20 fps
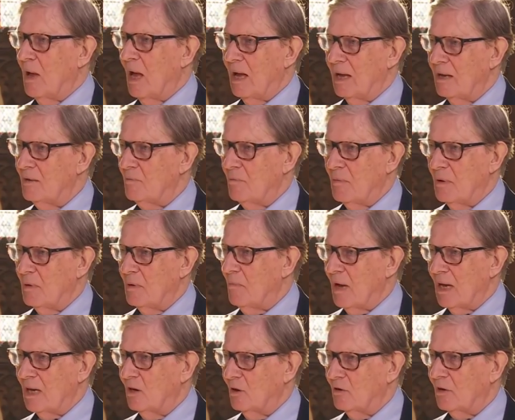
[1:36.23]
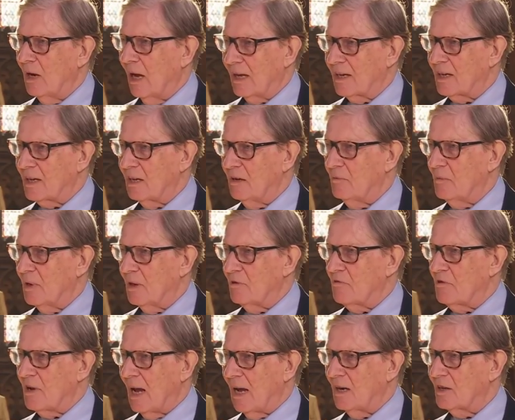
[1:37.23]
It may look like it, but the
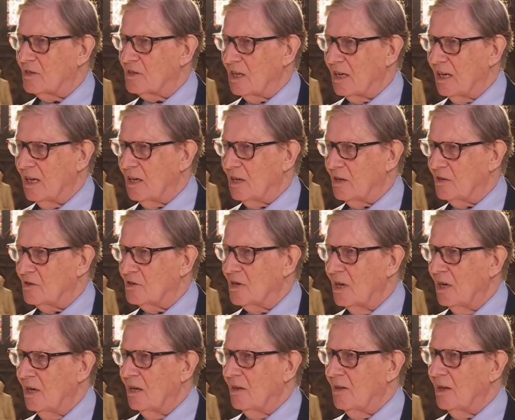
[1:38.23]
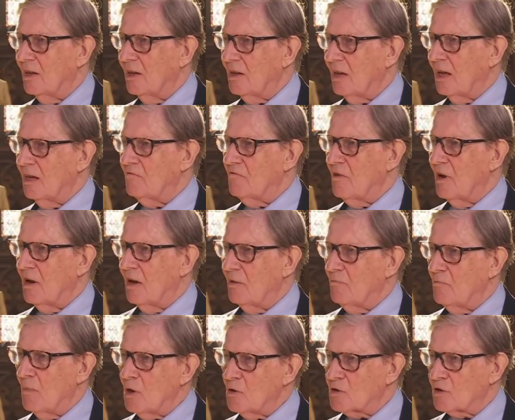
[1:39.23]
reality is that a
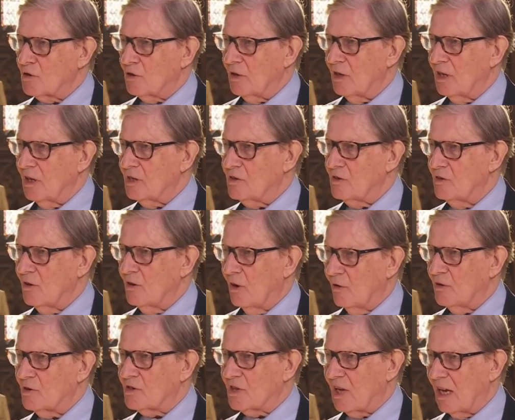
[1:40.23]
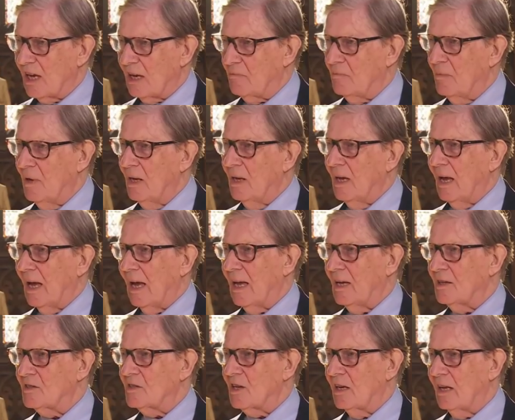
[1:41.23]
motion is not the same
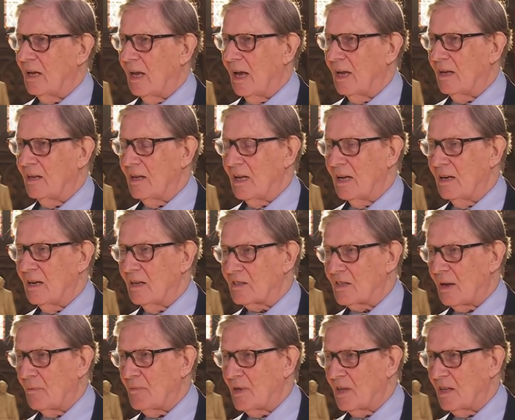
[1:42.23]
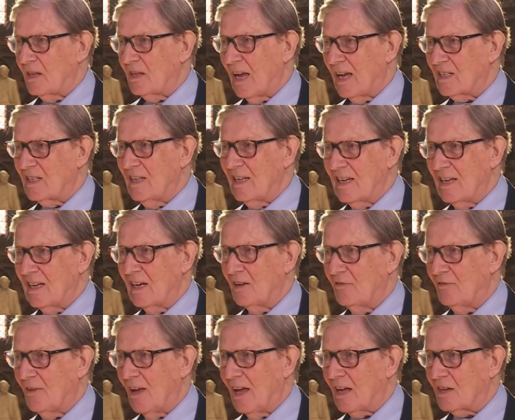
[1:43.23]
as something that has legal
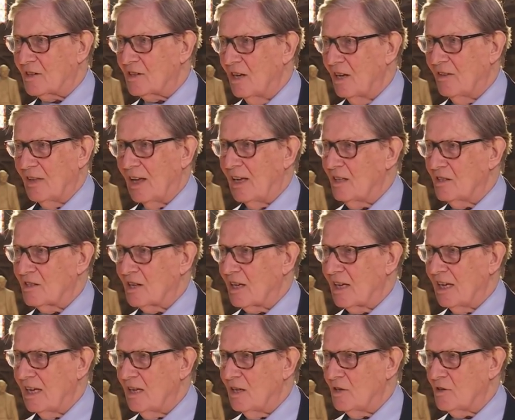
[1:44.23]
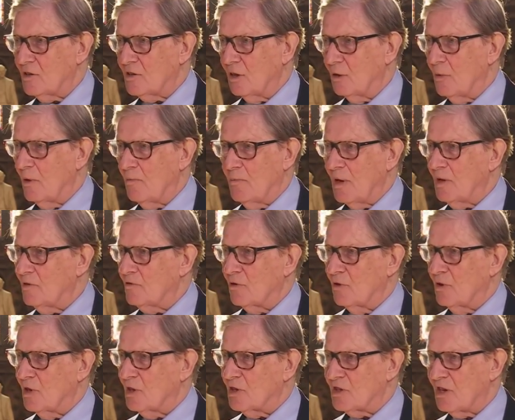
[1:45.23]
effect. That is the key issue. We've been
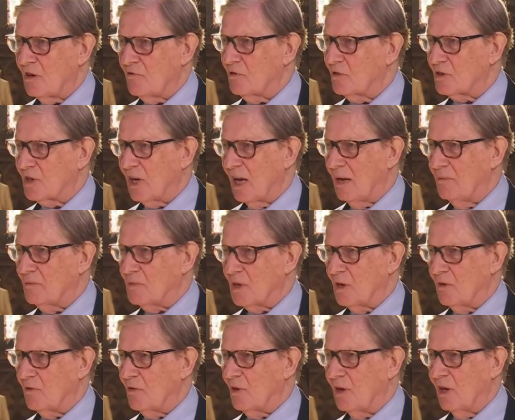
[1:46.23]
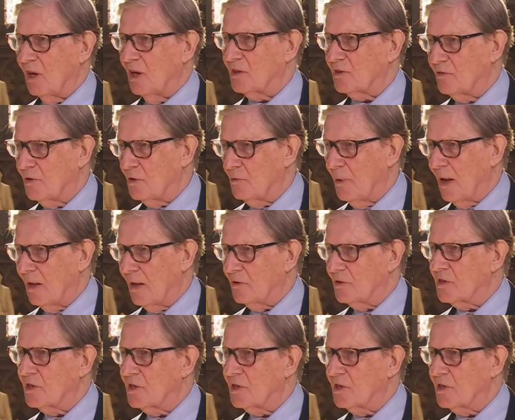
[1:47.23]
through this several times over the last few months.